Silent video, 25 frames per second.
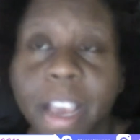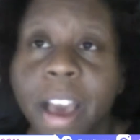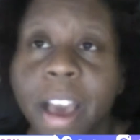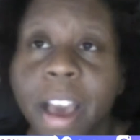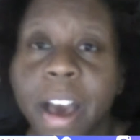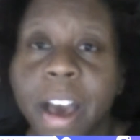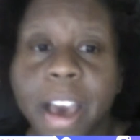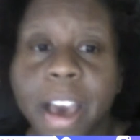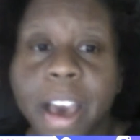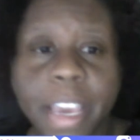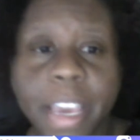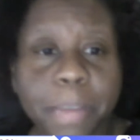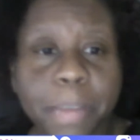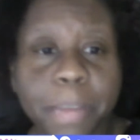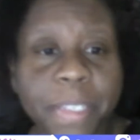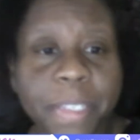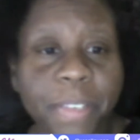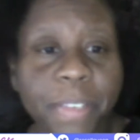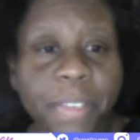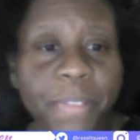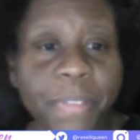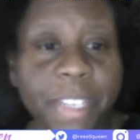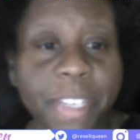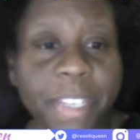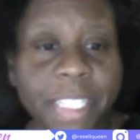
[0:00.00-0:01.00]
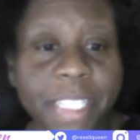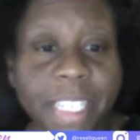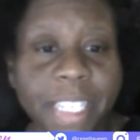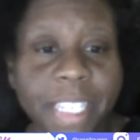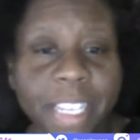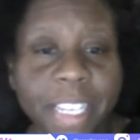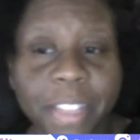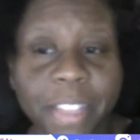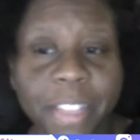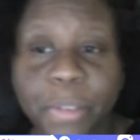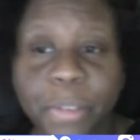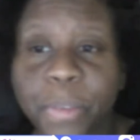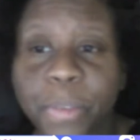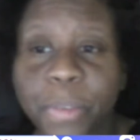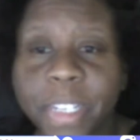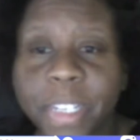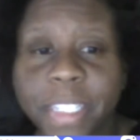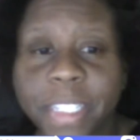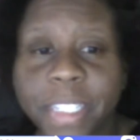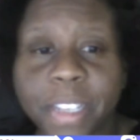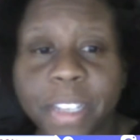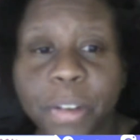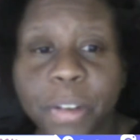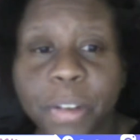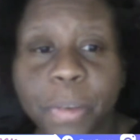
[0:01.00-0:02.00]
I am Tiffy T the
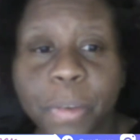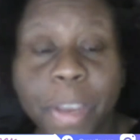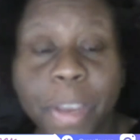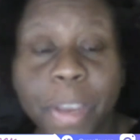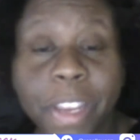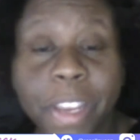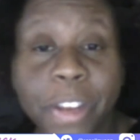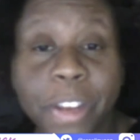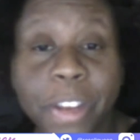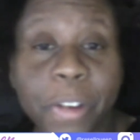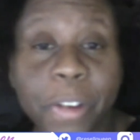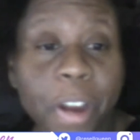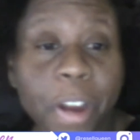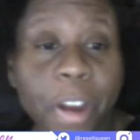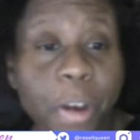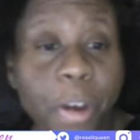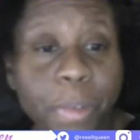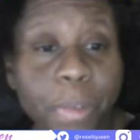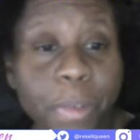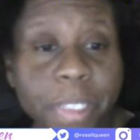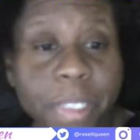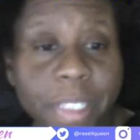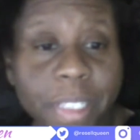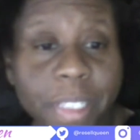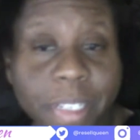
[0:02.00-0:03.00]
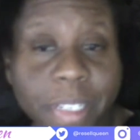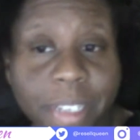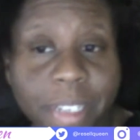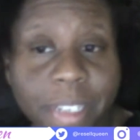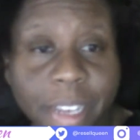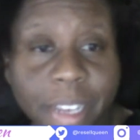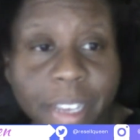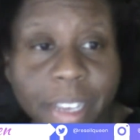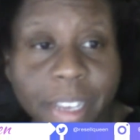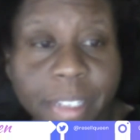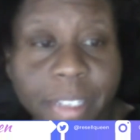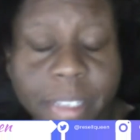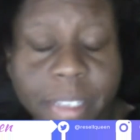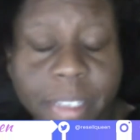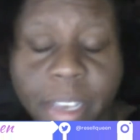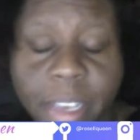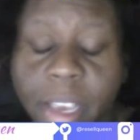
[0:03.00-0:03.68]
ResellQueen, your host tonight.